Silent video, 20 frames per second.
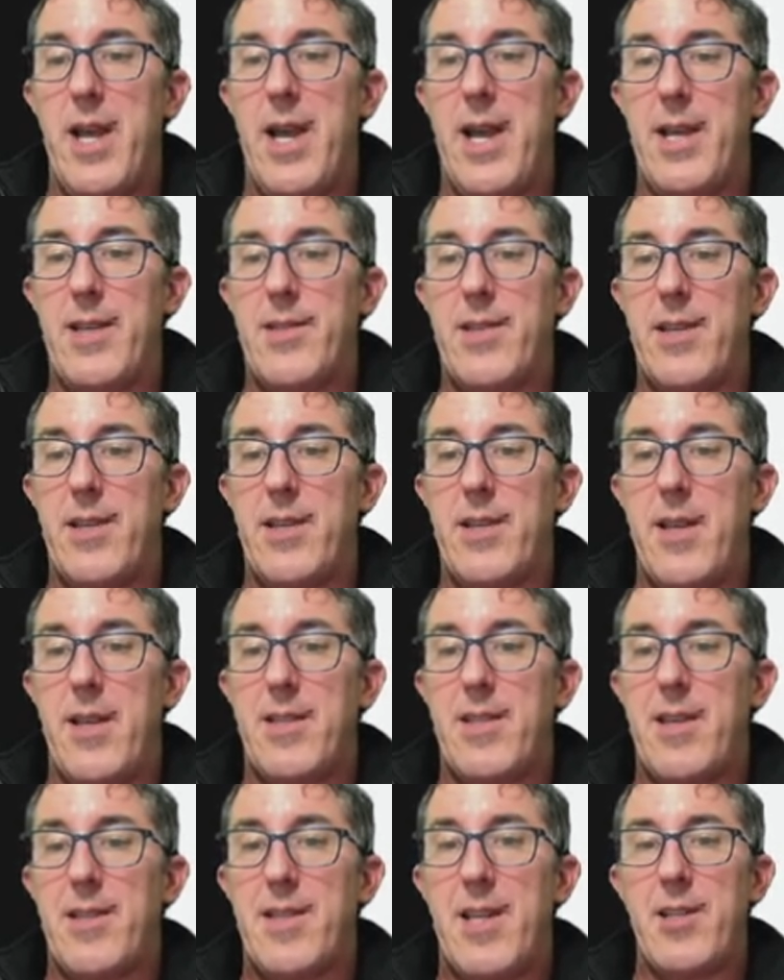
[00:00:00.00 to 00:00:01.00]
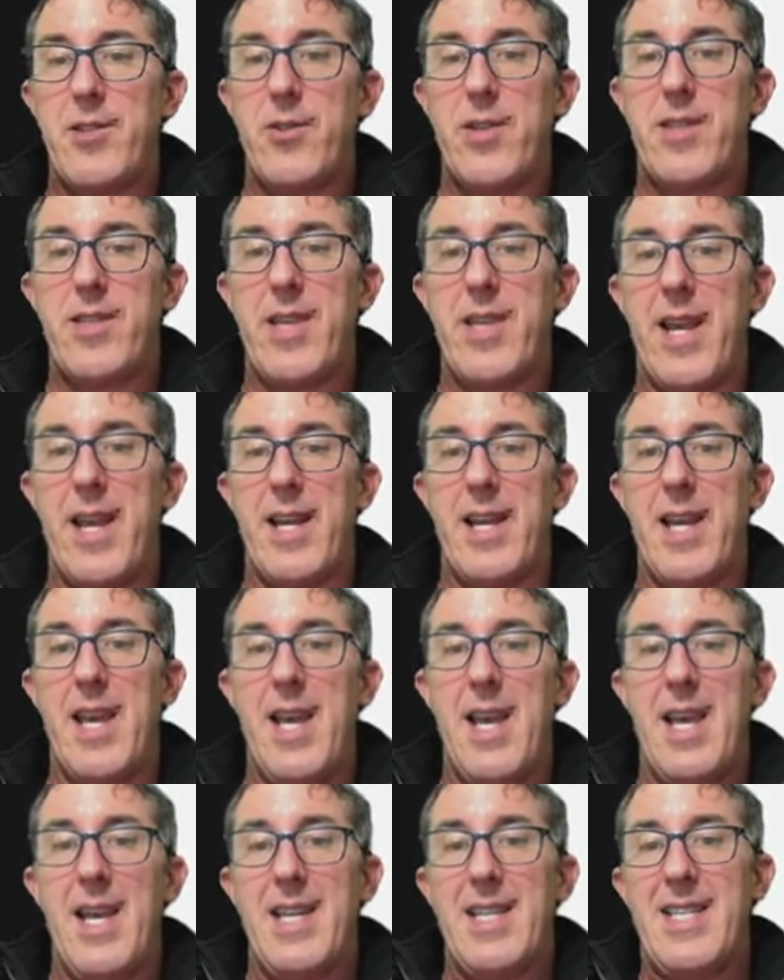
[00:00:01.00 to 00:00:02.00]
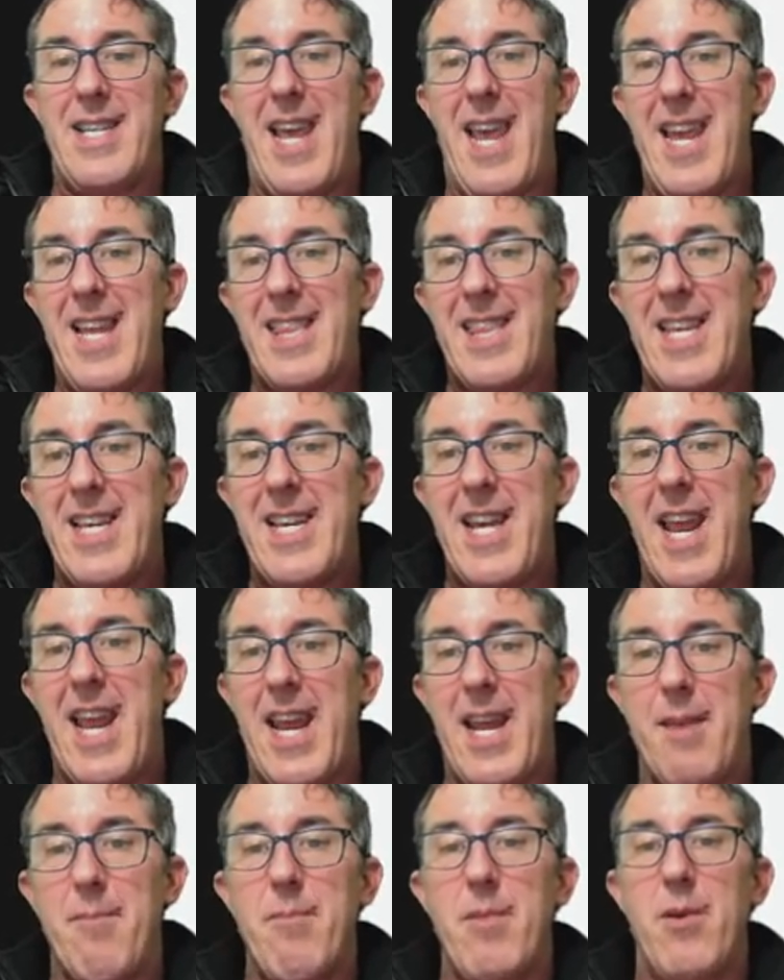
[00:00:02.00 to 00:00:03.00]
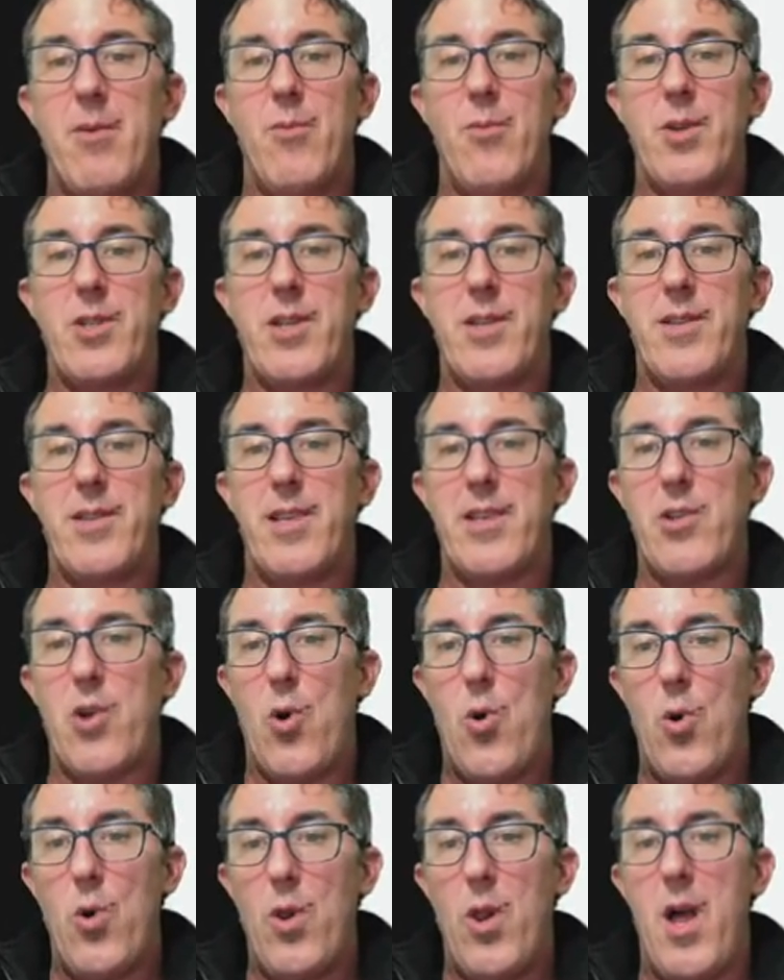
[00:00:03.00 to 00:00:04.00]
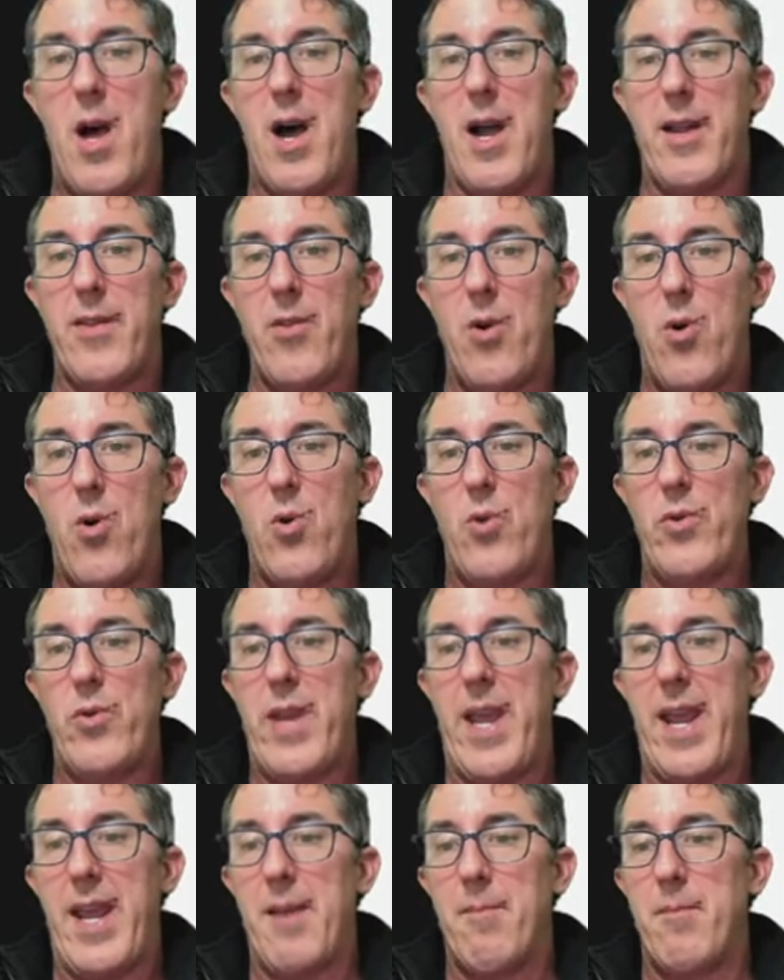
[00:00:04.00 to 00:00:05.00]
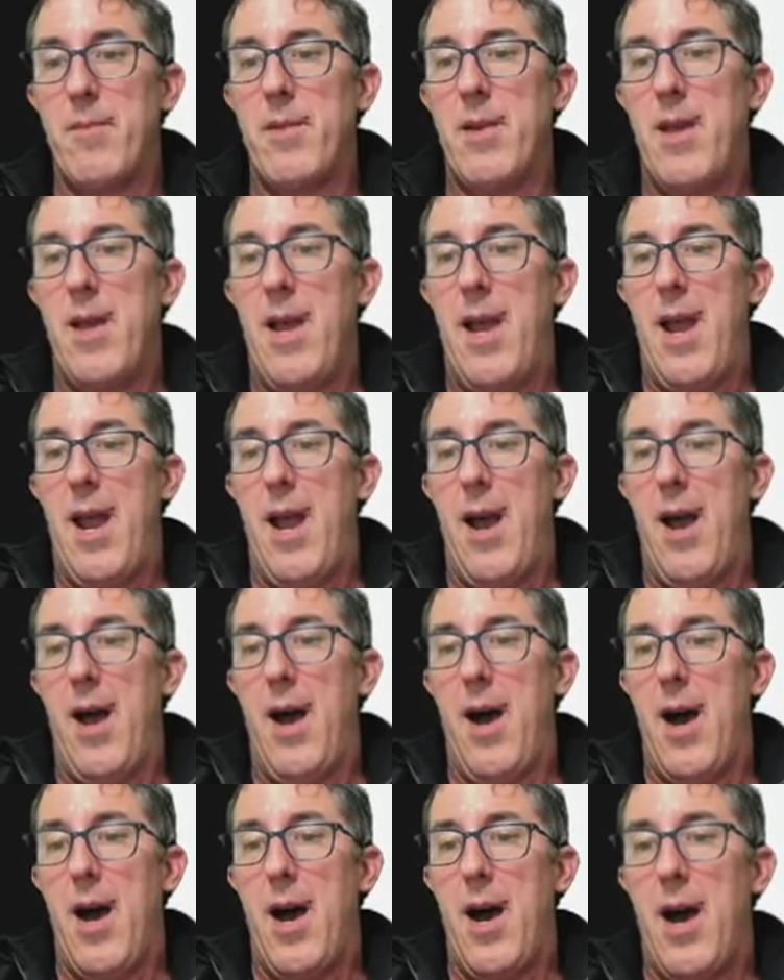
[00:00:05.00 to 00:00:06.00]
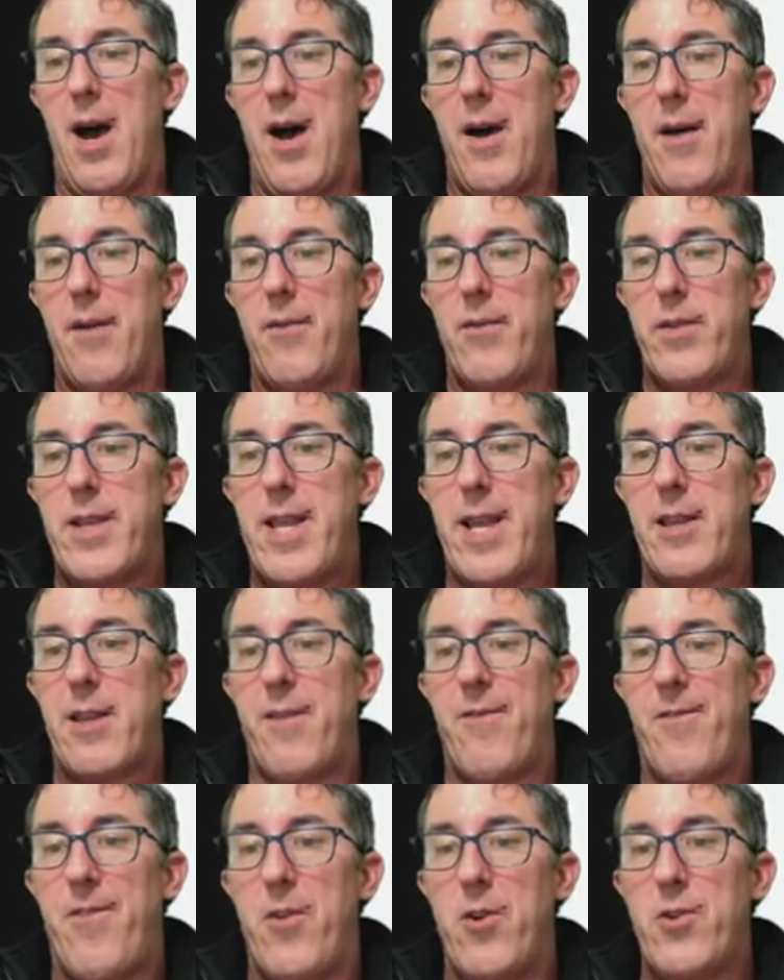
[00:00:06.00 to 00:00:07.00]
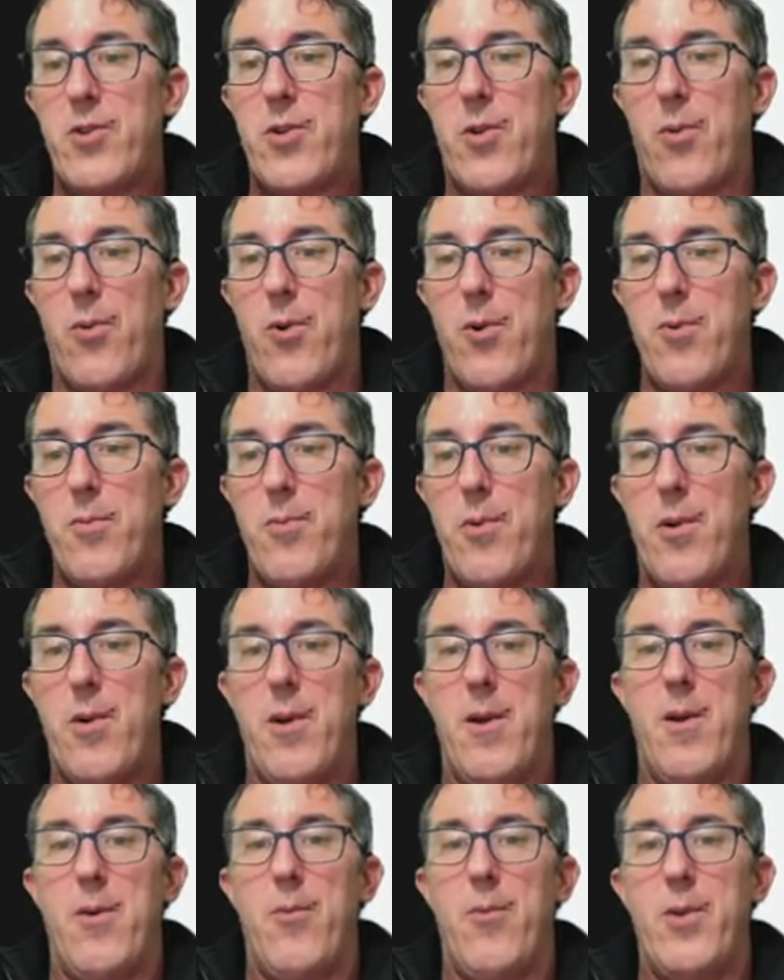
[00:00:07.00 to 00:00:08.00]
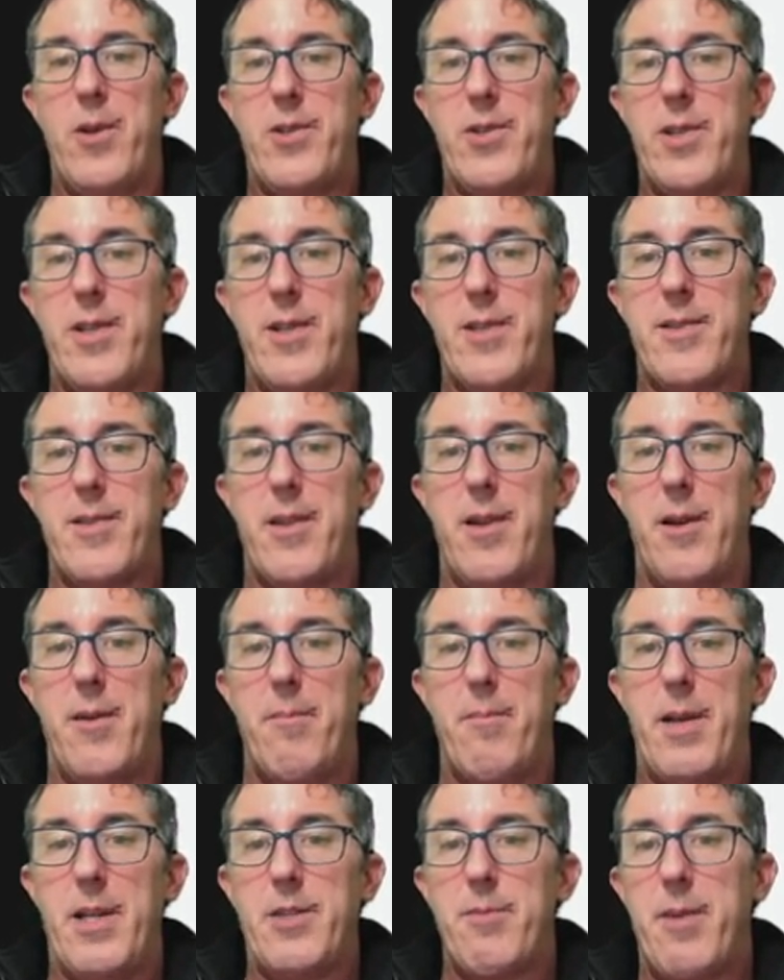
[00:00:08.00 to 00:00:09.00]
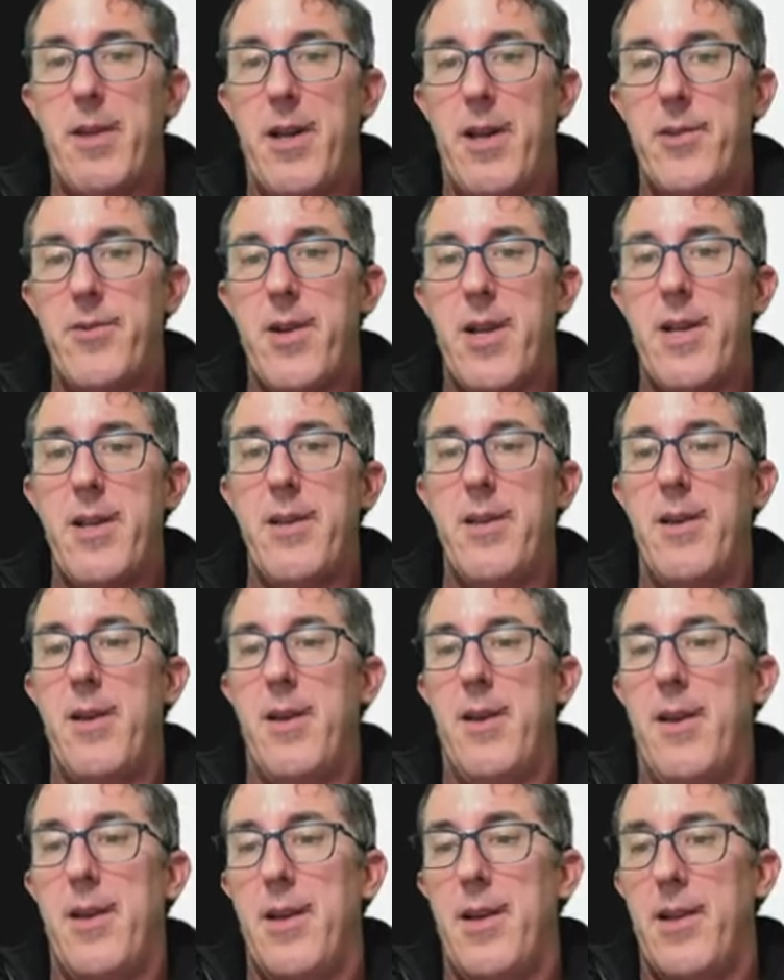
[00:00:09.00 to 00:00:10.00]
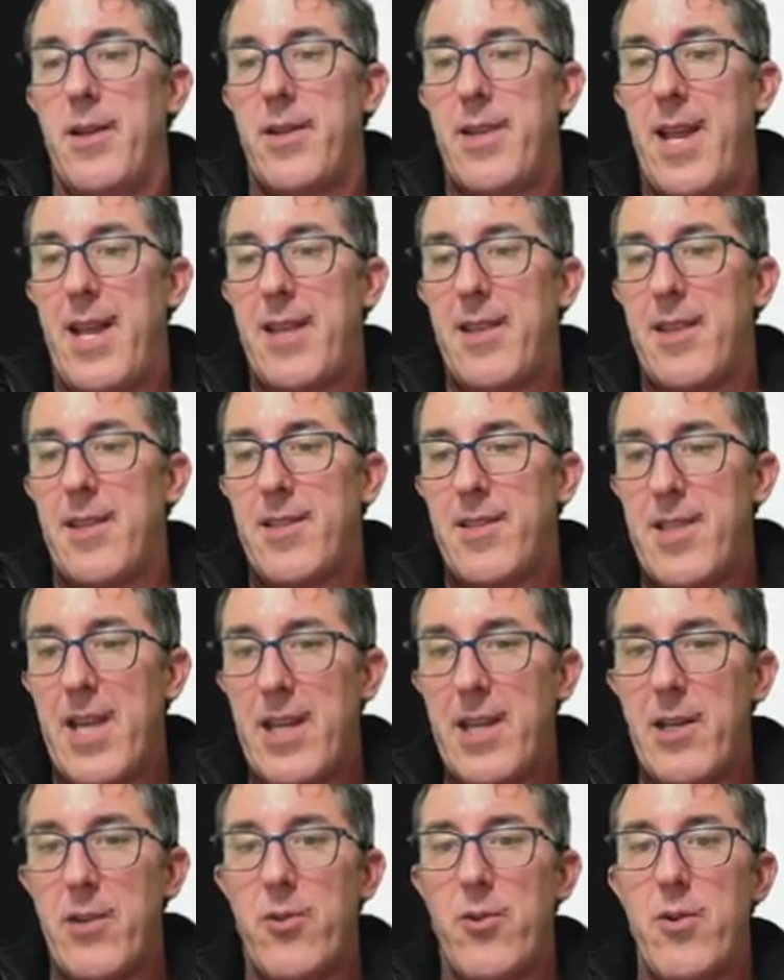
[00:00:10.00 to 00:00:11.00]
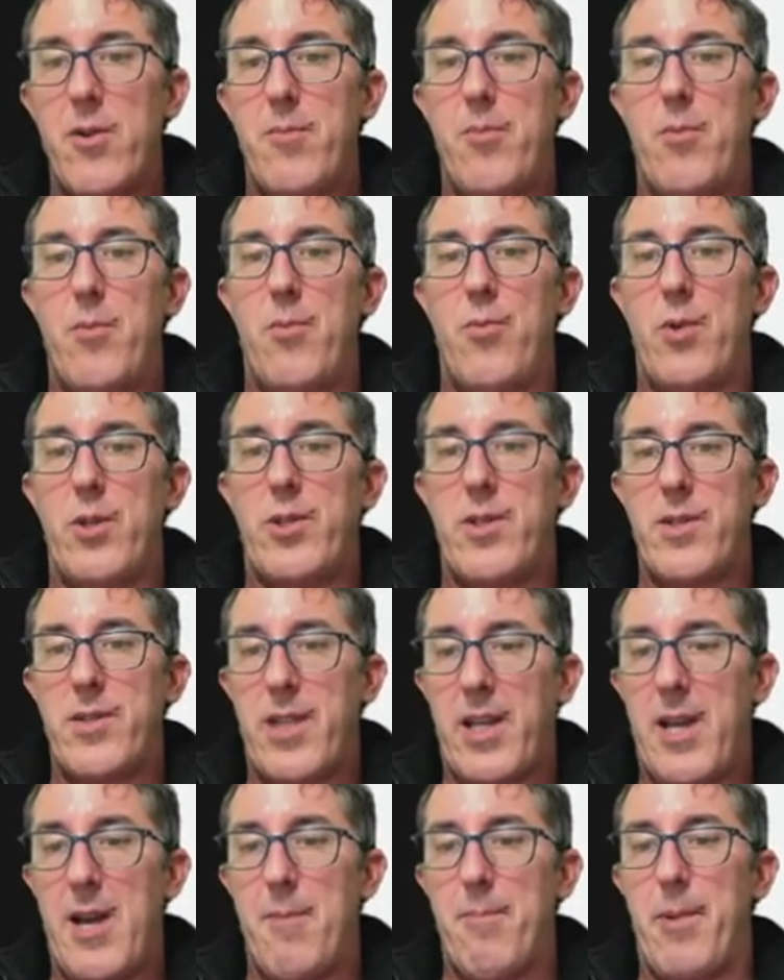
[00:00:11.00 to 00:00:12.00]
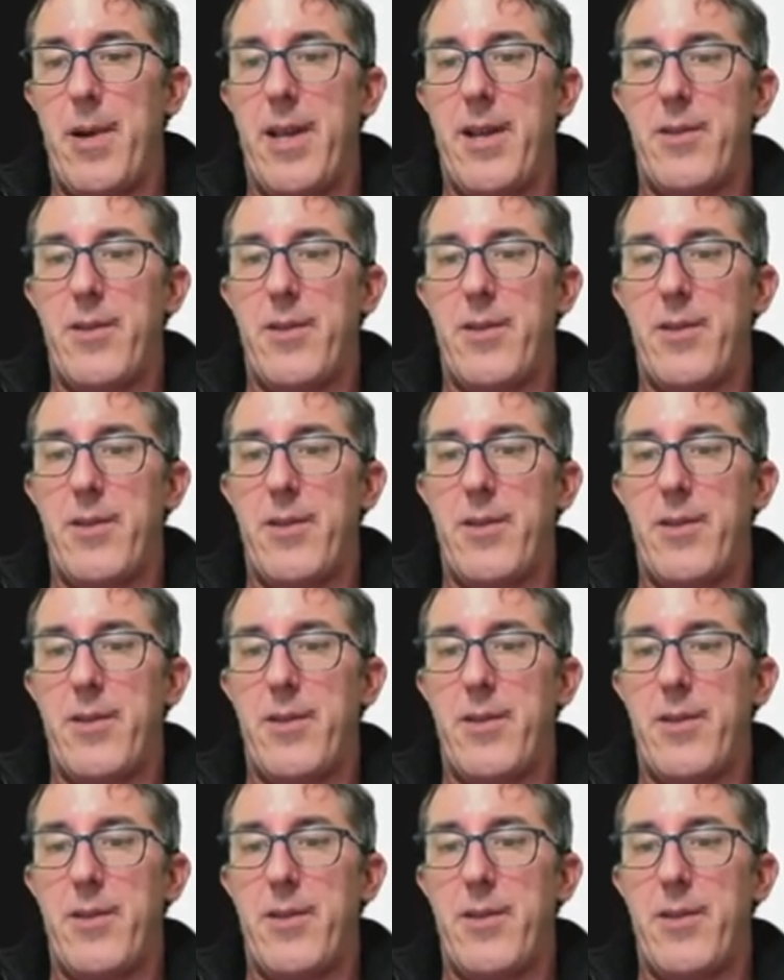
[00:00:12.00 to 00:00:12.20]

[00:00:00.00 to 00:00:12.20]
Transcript: is it's, it's essentially saying, take the name, which is this whole line, the whole name, uh, take the first group, which is Benjamin Andre, take the second group, which is the company.